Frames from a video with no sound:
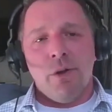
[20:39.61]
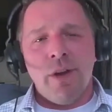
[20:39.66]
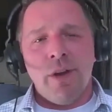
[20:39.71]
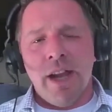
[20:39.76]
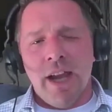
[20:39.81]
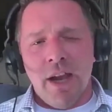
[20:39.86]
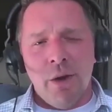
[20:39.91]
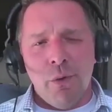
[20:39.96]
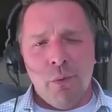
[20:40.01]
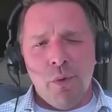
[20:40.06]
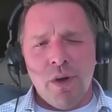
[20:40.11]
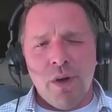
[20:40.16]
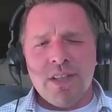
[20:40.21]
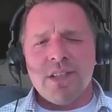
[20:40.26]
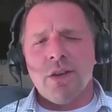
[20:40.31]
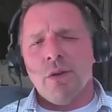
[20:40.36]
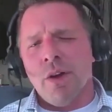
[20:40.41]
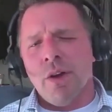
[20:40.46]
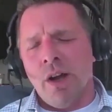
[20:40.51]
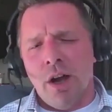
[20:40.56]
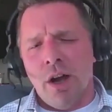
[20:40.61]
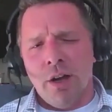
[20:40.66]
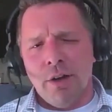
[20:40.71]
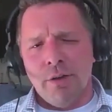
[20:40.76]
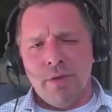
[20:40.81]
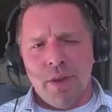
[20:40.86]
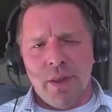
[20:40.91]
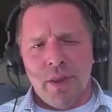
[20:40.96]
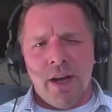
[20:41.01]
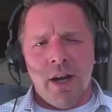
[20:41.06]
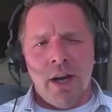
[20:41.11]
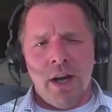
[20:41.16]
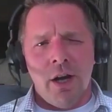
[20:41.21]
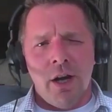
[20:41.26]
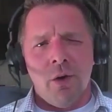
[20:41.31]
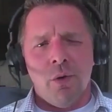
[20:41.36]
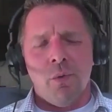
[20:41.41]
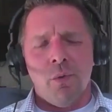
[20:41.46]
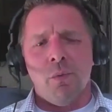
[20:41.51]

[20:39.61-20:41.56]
okay, what's going on over there?